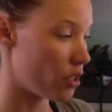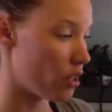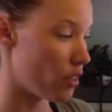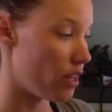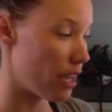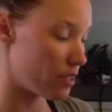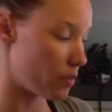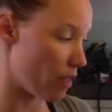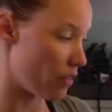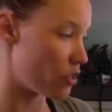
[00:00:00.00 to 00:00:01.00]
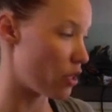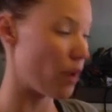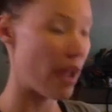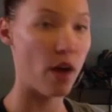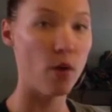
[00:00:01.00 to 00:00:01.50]
the next month. So
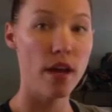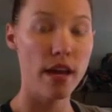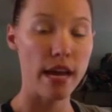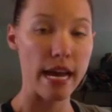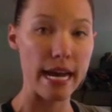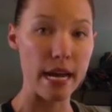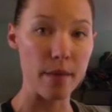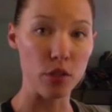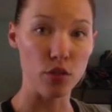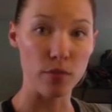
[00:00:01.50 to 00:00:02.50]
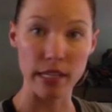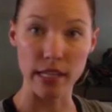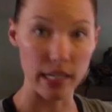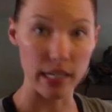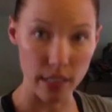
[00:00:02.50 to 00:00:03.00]
now you've made
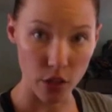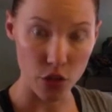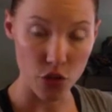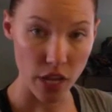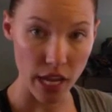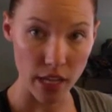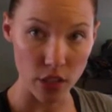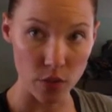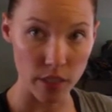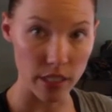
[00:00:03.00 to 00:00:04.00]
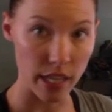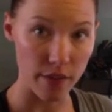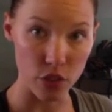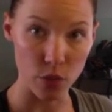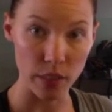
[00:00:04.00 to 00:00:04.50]
$90 and you didn't have
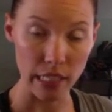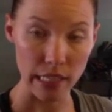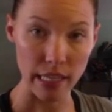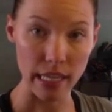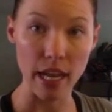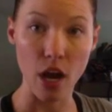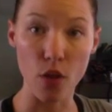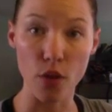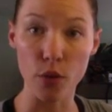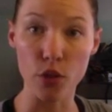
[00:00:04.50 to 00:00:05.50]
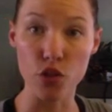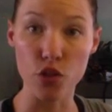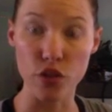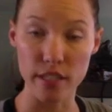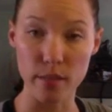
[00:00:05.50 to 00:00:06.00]
to do anything. Although
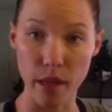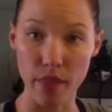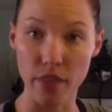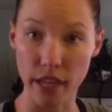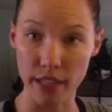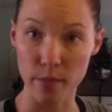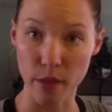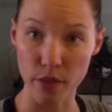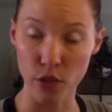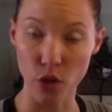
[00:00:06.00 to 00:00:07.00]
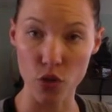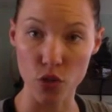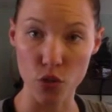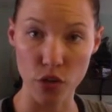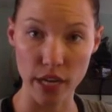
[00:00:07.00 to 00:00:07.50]
the next month, you're also
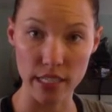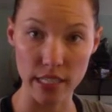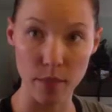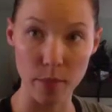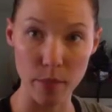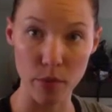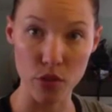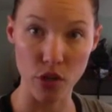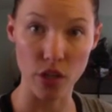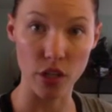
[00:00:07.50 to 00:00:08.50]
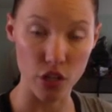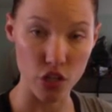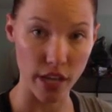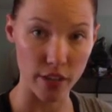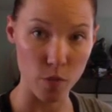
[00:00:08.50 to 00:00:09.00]
trying to get people started on
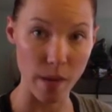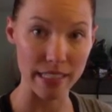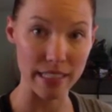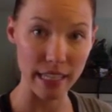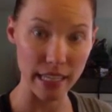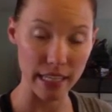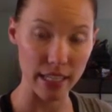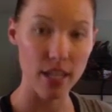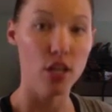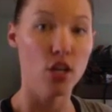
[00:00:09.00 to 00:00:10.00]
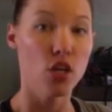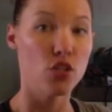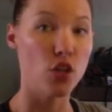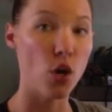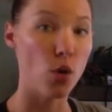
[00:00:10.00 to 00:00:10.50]
challenge packs again.
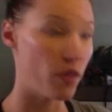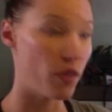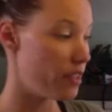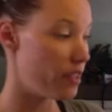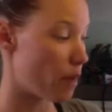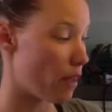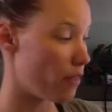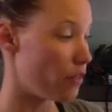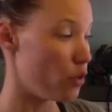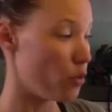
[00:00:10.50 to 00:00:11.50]
So then this month you